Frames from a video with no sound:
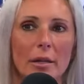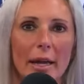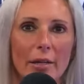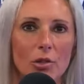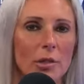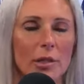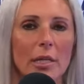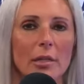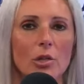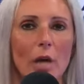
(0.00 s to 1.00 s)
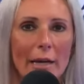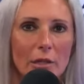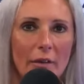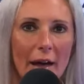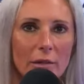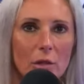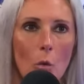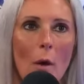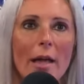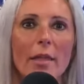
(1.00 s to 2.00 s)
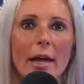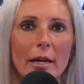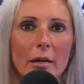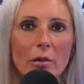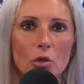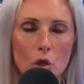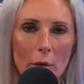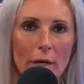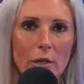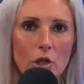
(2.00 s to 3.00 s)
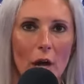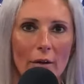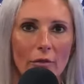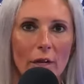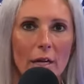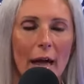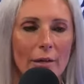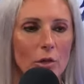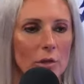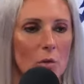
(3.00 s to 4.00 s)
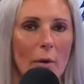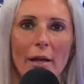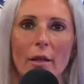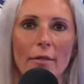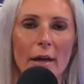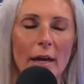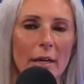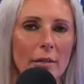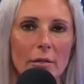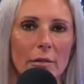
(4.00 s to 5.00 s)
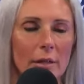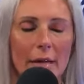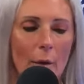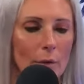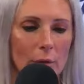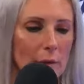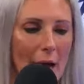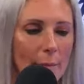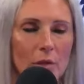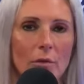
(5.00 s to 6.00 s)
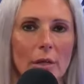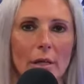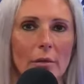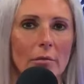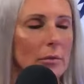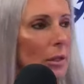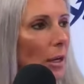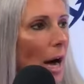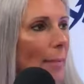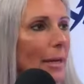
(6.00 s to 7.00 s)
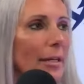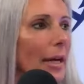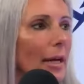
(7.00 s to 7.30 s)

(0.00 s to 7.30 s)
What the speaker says: just seeing the Jets fans, the way they treated Scheifele and just the way that that was absolutely, I mean,